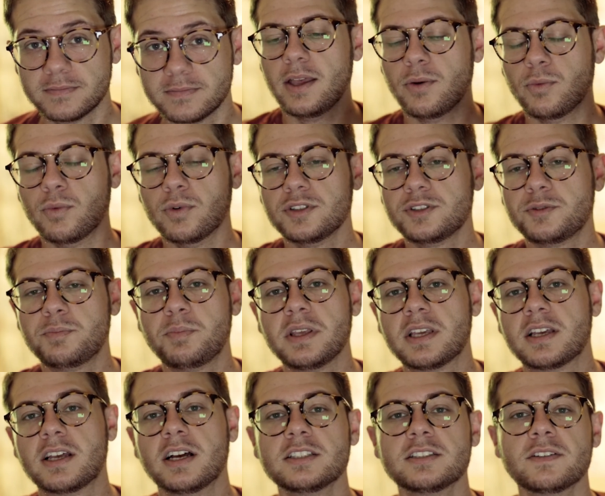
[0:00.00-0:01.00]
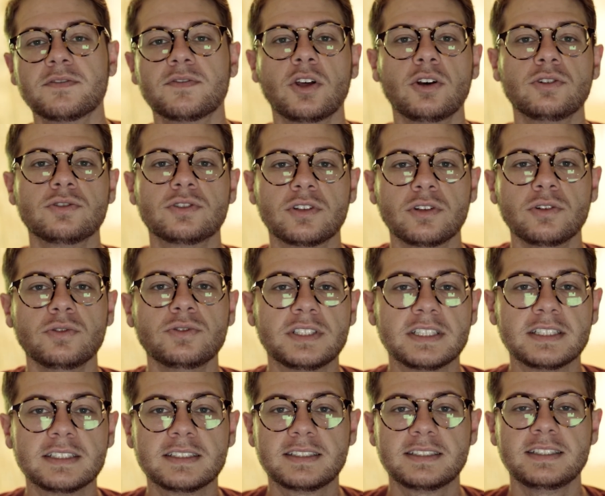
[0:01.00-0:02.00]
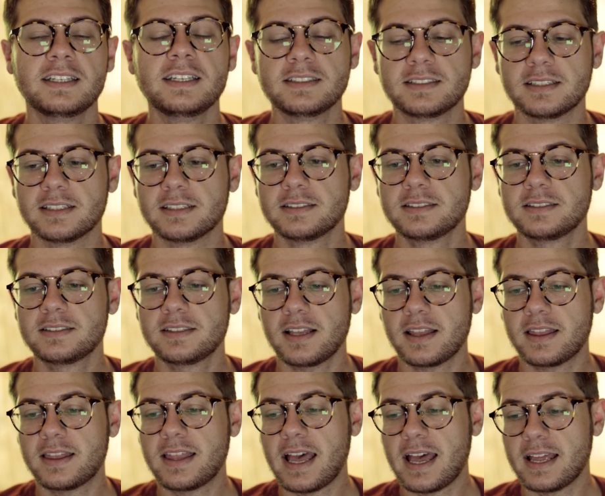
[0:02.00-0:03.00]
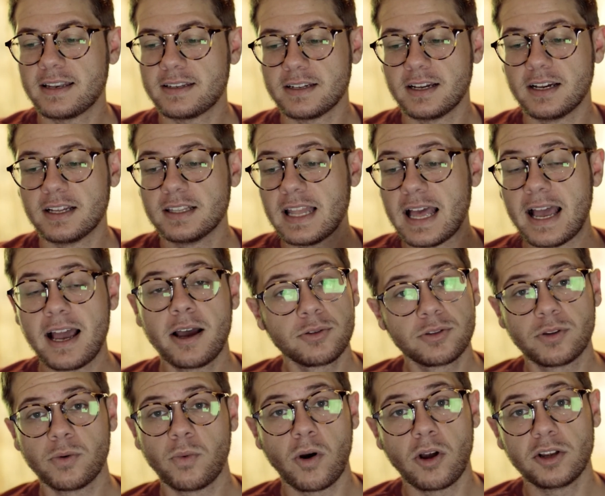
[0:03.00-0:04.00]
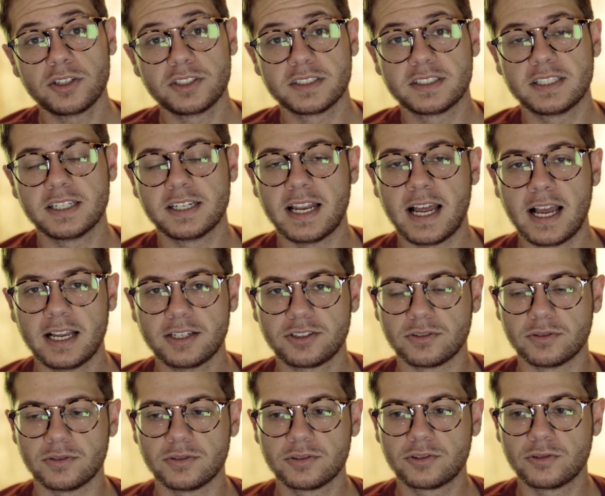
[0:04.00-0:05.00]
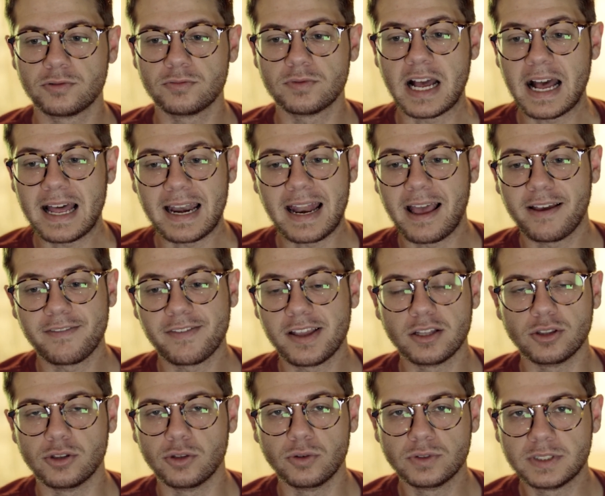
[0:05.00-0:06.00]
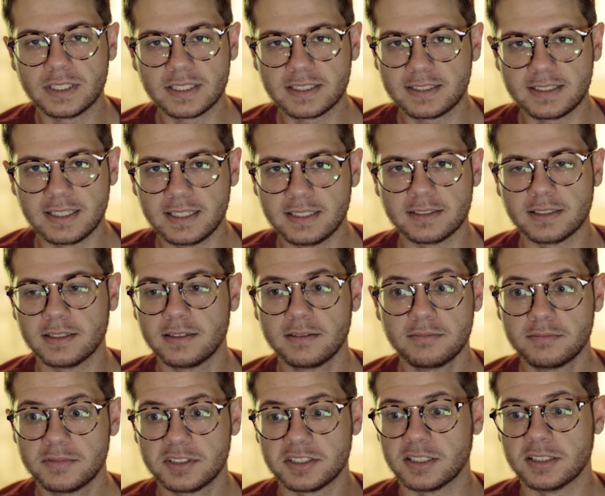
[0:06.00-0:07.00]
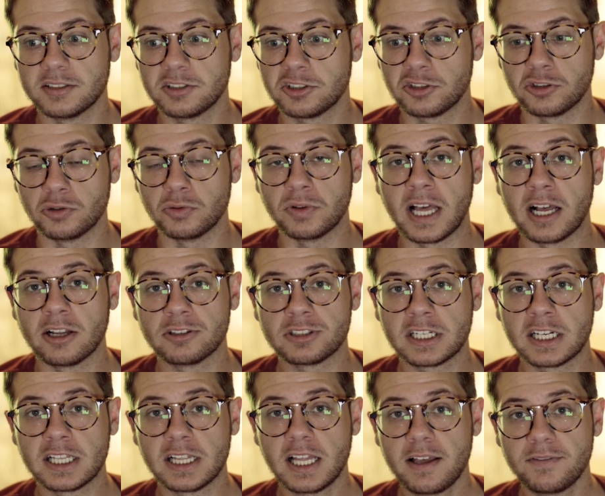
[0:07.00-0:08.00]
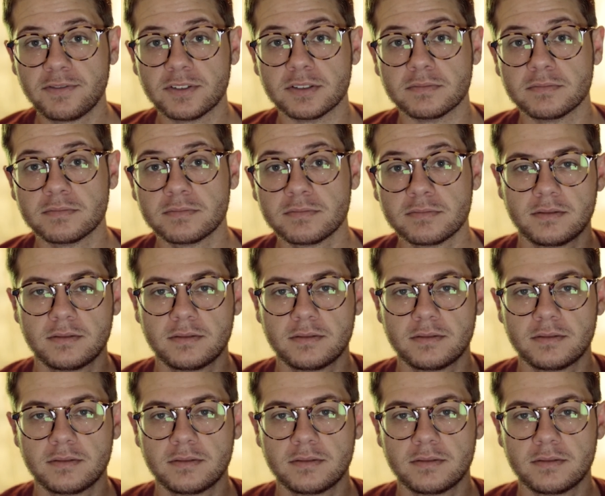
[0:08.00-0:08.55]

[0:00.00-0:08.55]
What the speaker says: It was because of those losing seasons that allowed the Washington Nationals to not have a losing season since 2011.